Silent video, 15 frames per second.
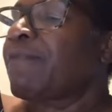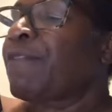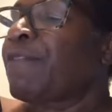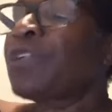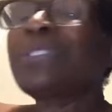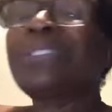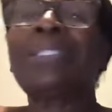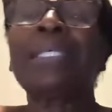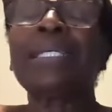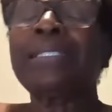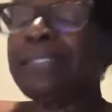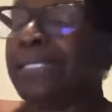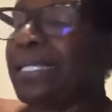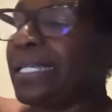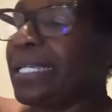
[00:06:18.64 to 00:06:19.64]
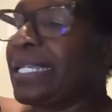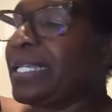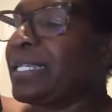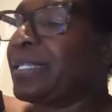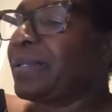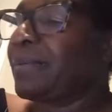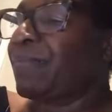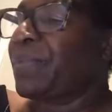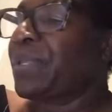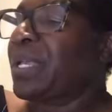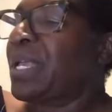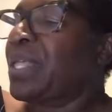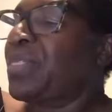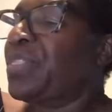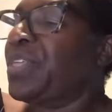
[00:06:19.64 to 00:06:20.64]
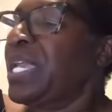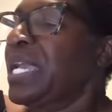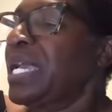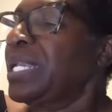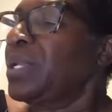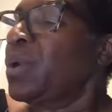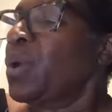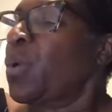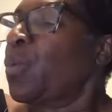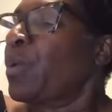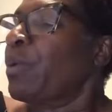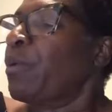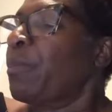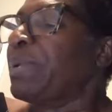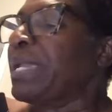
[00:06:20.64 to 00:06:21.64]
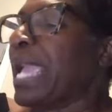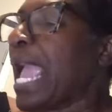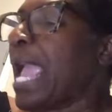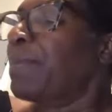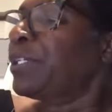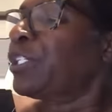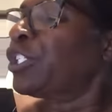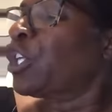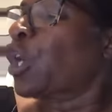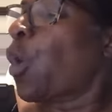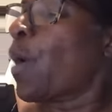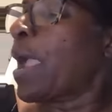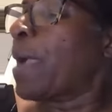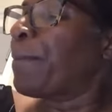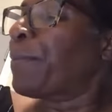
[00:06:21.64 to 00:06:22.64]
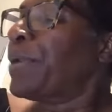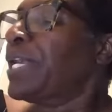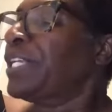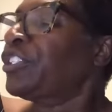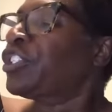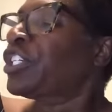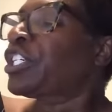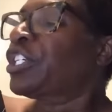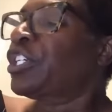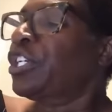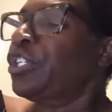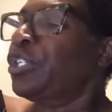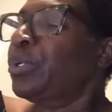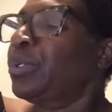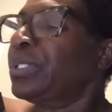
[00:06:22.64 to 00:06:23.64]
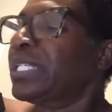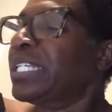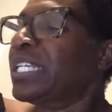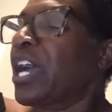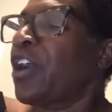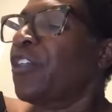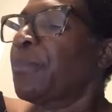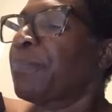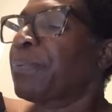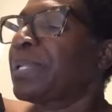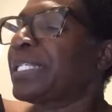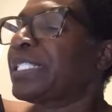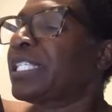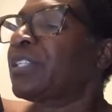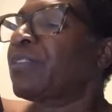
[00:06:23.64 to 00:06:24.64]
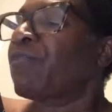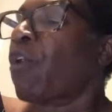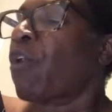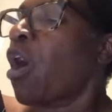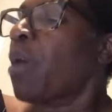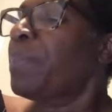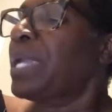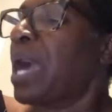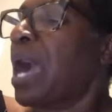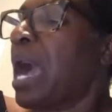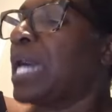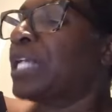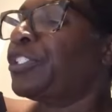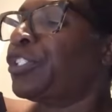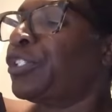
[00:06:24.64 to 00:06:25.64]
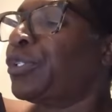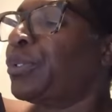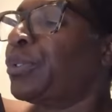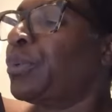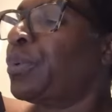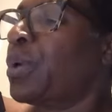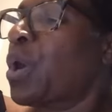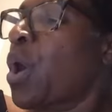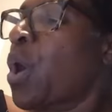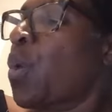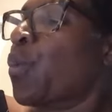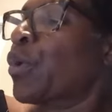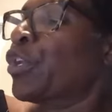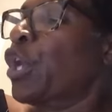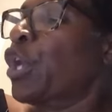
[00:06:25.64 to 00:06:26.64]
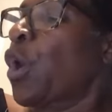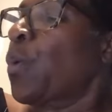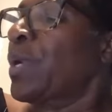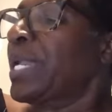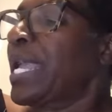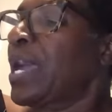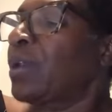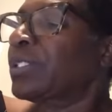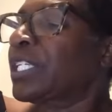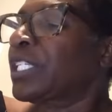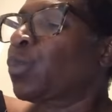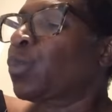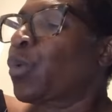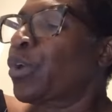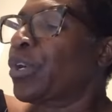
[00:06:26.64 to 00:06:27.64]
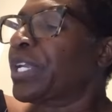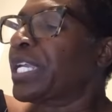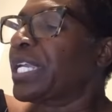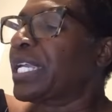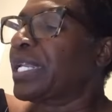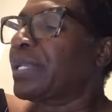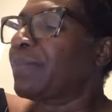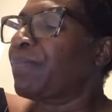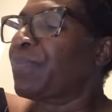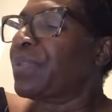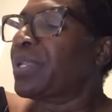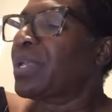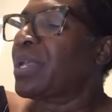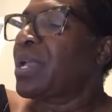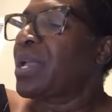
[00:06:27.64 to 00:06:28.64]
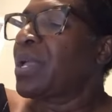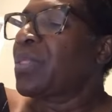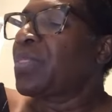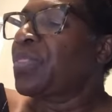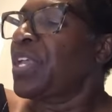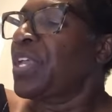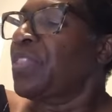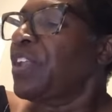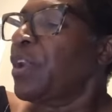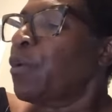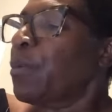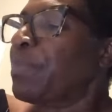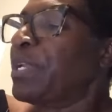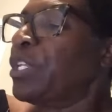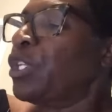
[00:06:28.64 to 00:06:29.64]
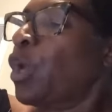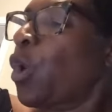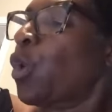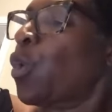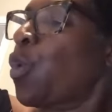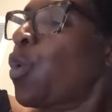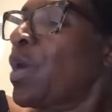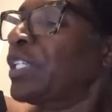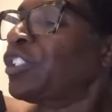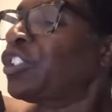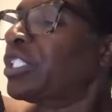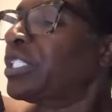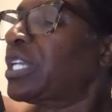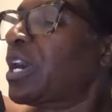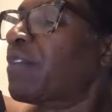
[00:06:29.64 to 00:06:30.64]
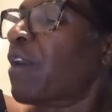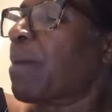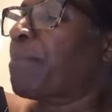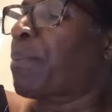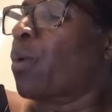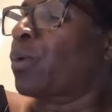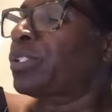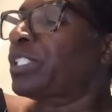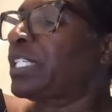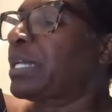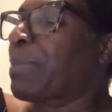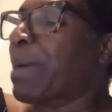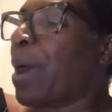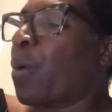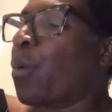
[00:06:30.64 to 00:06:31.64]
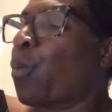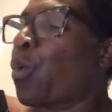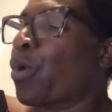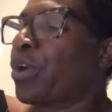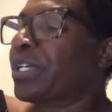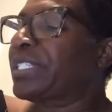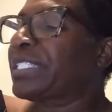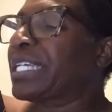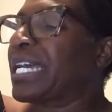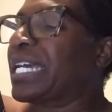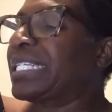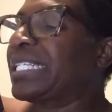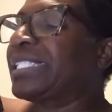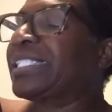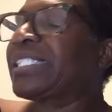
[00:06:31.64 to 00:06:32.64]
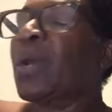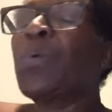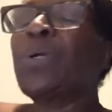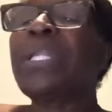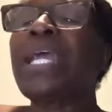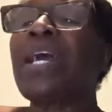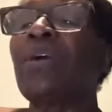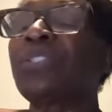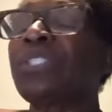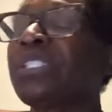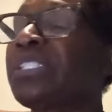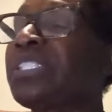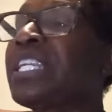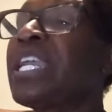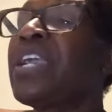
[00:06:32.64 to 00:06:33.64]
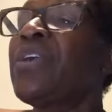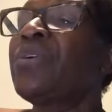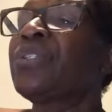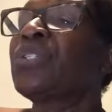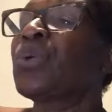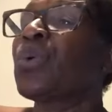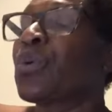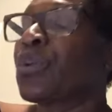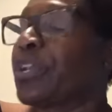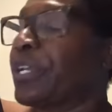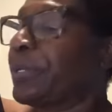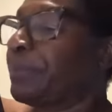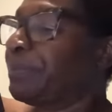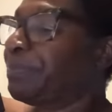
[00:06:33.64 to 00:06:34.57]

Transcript: Verse 16, then we will be able to go and preach the good news in other places far beyond you, where no one else is working. Then there will be no question of our boasting about work done in someone else's territory.